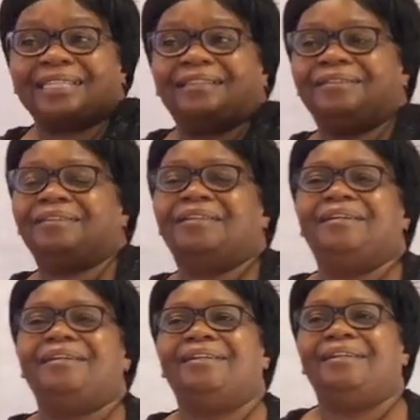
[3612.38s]
Enter
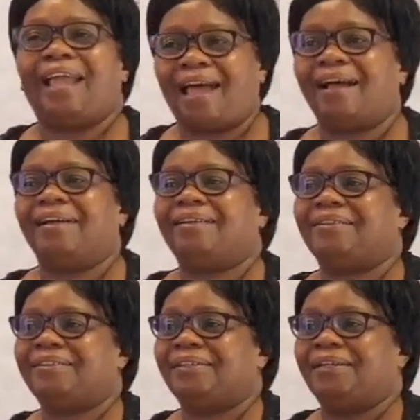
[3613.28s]
in at the
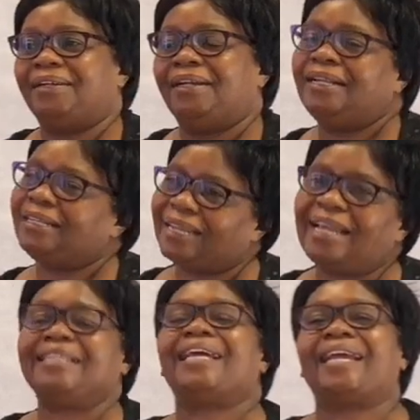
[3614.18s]
straight gate.
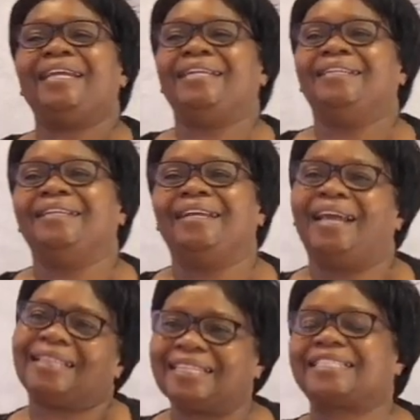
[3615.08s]
Enter in
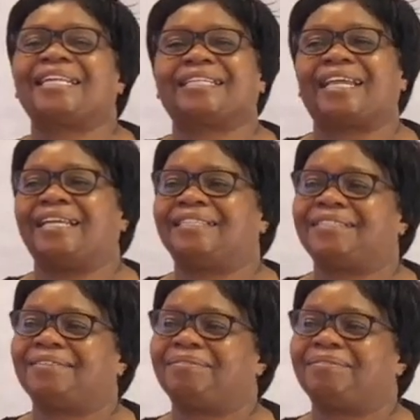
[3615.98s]
at the straight gate.